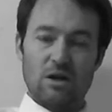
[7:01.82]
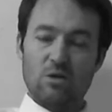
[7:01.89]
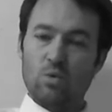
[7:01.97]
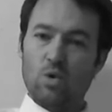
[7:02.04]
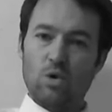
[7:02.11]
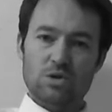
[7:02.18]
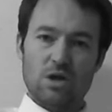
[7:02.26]
of
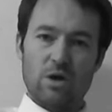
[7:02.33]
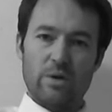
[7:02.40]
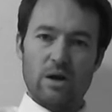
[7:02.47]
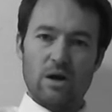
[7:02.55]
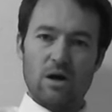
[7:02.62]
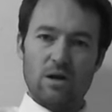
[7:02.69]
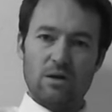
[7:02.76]
wars
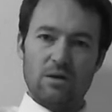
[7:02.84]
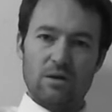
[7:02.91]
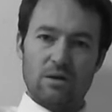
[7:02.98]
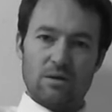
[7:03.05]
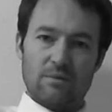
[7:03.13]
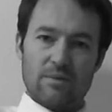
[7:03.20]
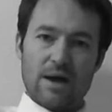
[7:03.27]
going on,
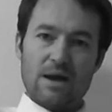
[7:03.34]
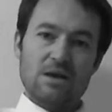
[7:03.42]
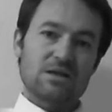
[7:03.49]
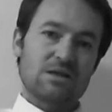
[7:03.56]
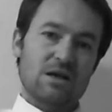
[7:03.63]
and it's,